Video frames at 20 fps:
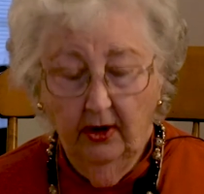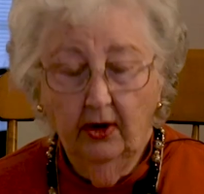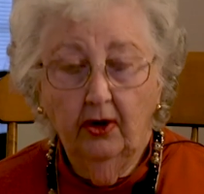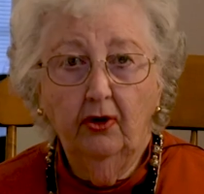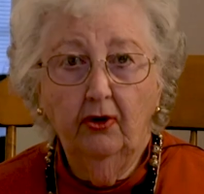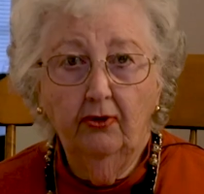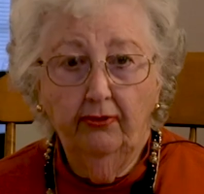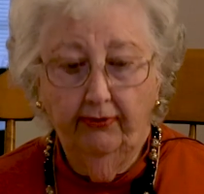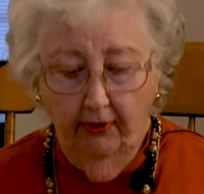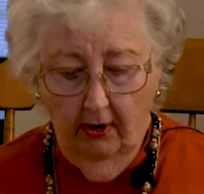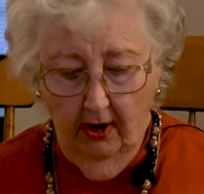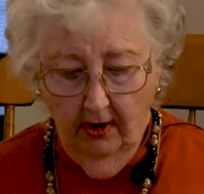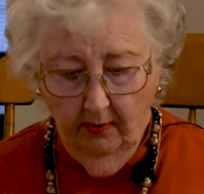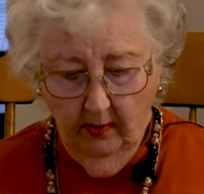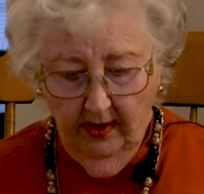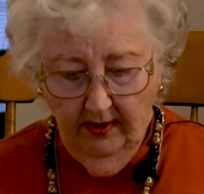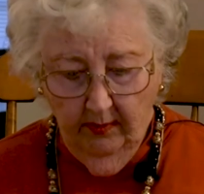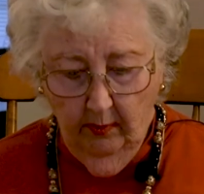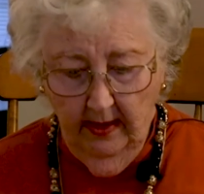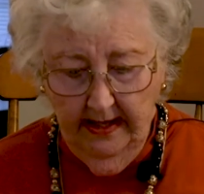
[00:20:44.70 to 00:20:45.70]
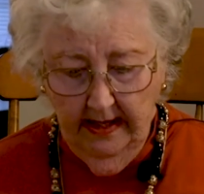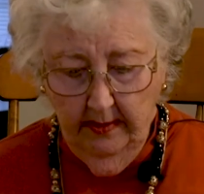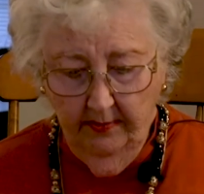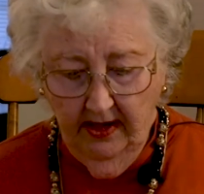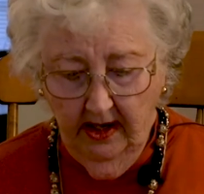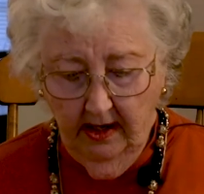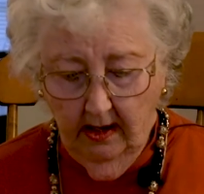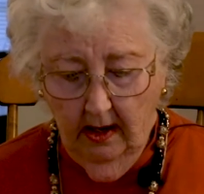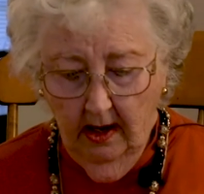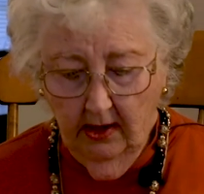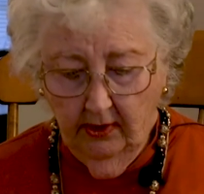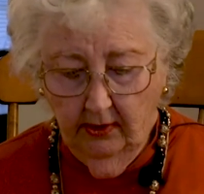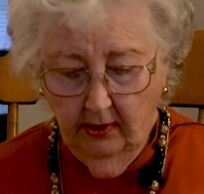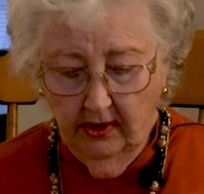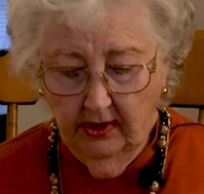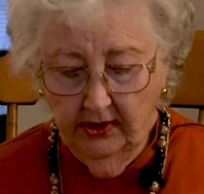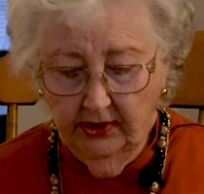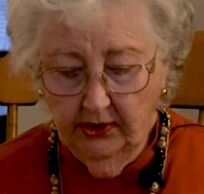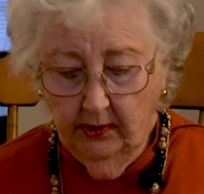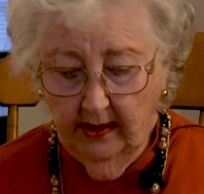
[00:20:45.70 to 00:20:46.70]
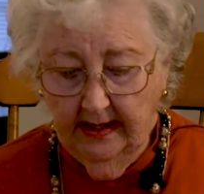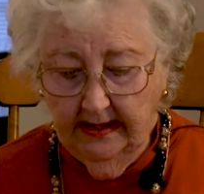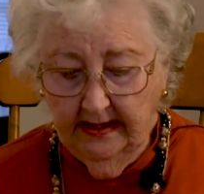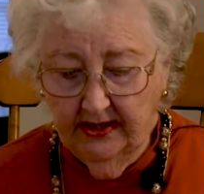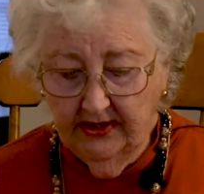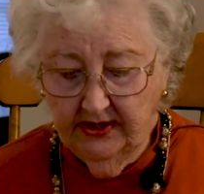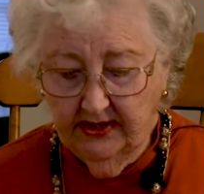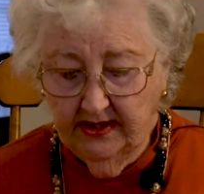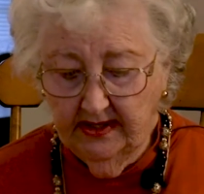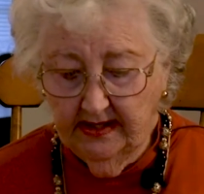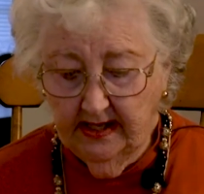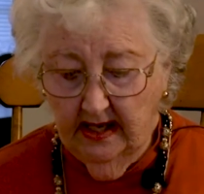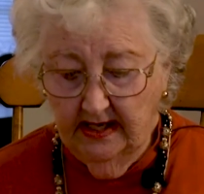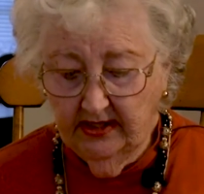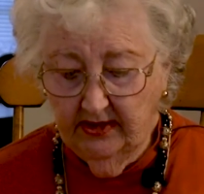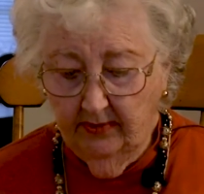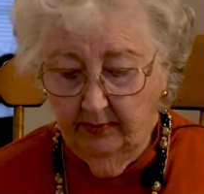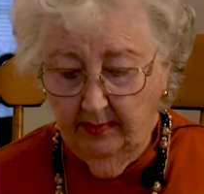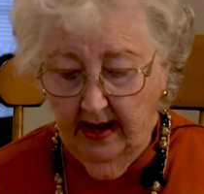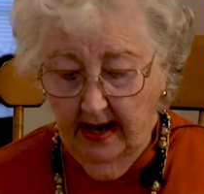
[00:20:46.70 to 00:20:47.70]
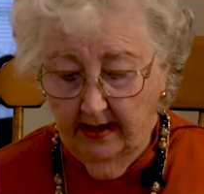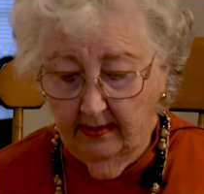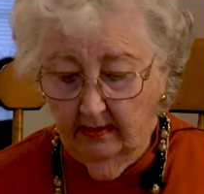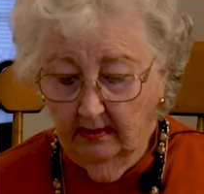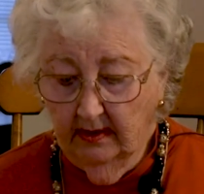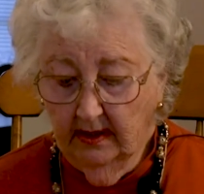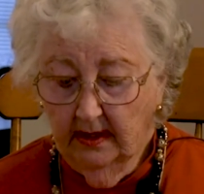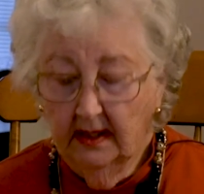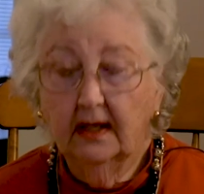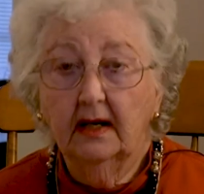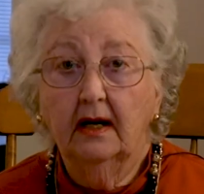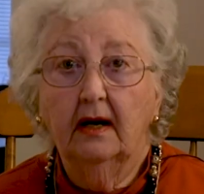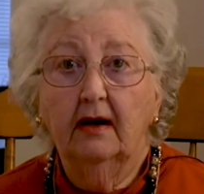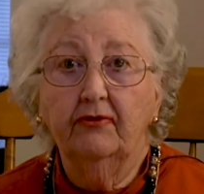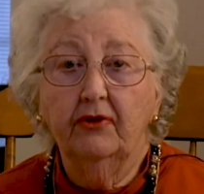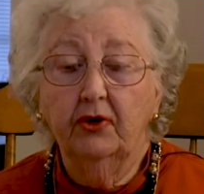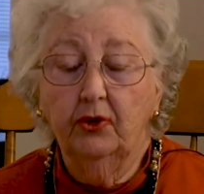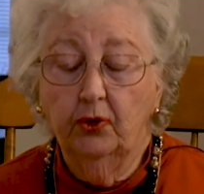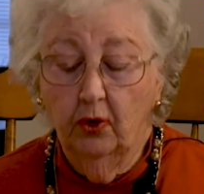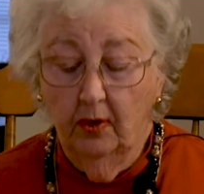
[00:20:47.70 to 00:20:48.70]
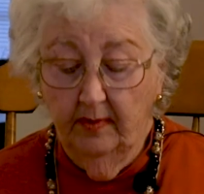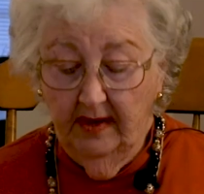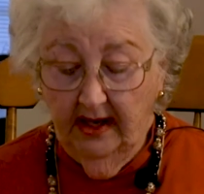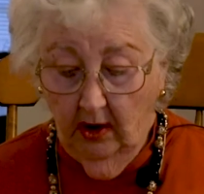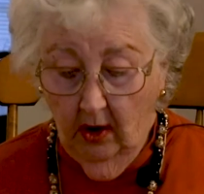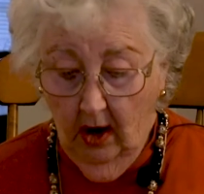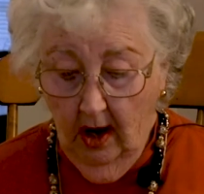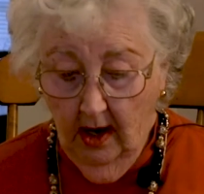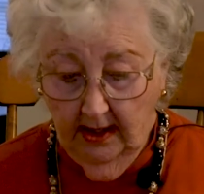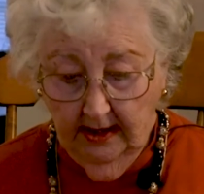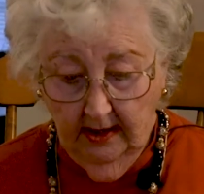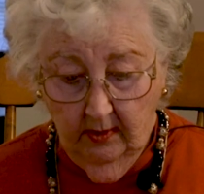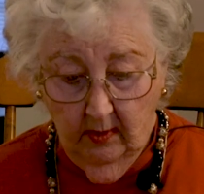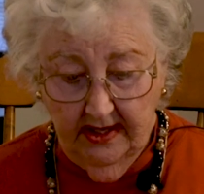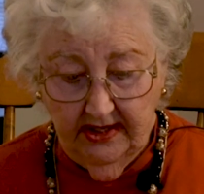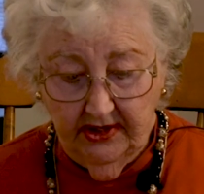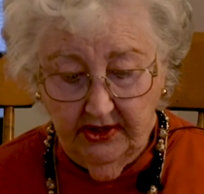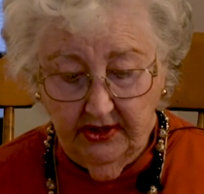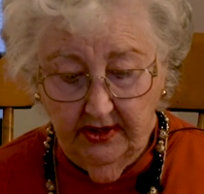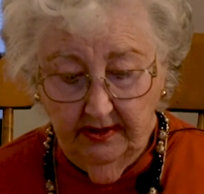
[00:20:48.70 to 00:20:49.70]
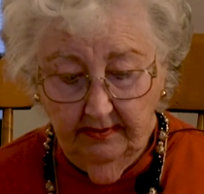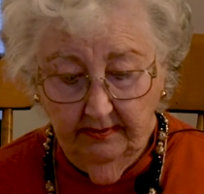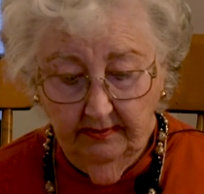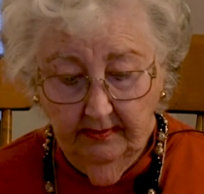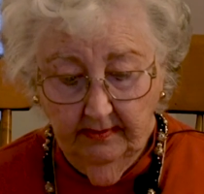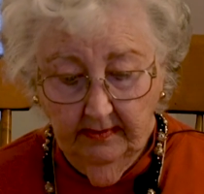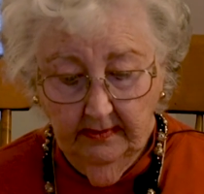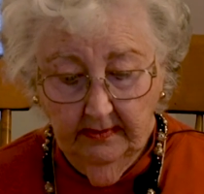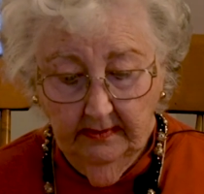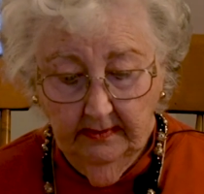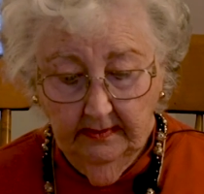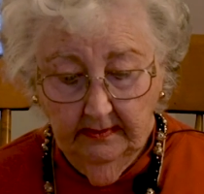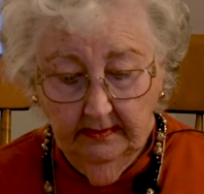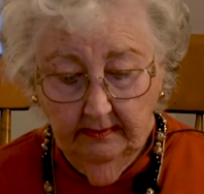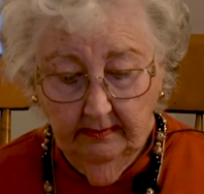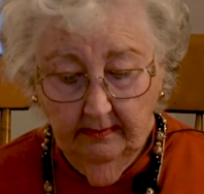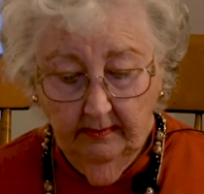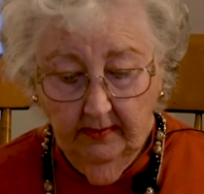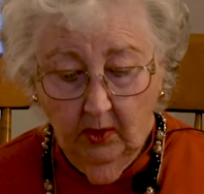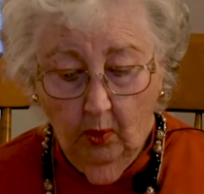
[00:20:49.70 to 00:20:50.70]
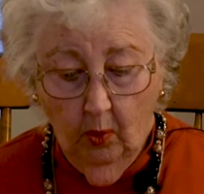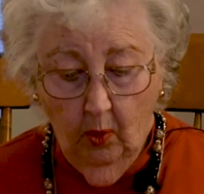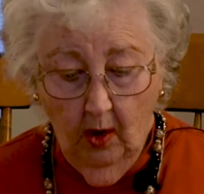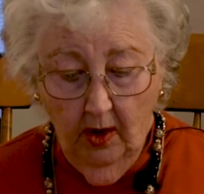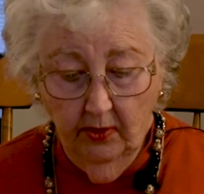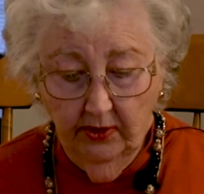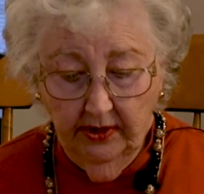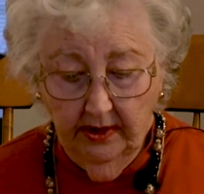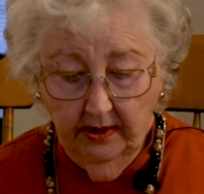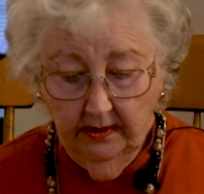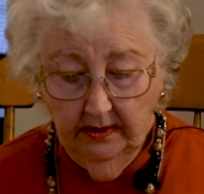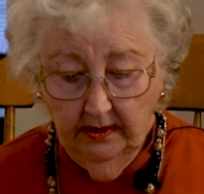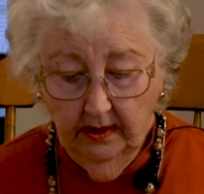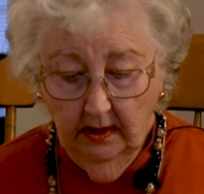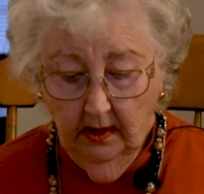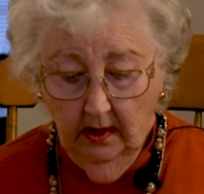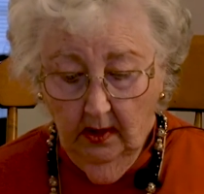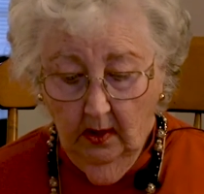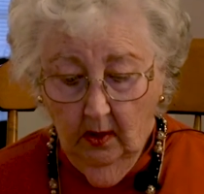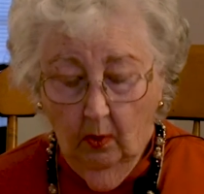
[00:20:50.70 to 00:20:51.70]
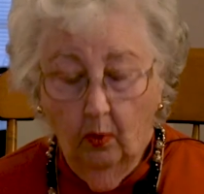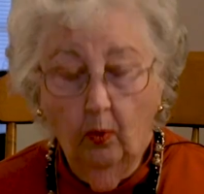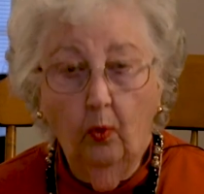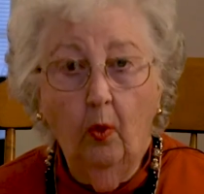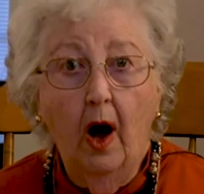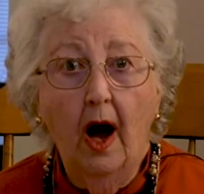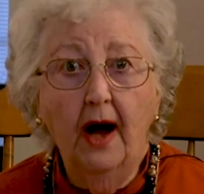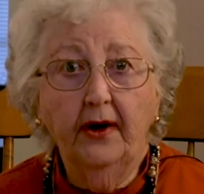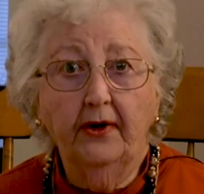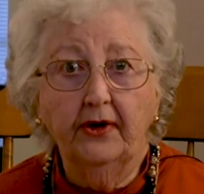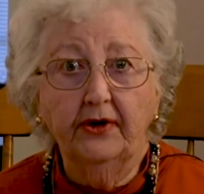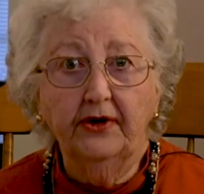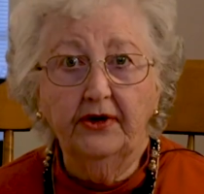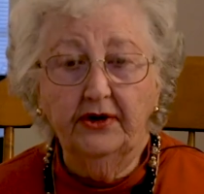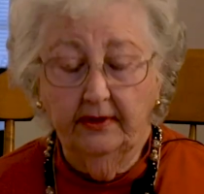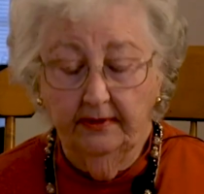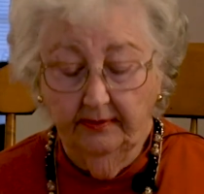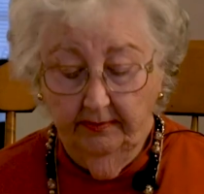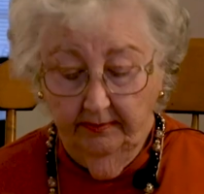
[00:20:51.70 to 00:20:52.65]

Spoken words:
who fought with William the Conqueror during this decisive battle of the Norman conquest. Quote, Wadard.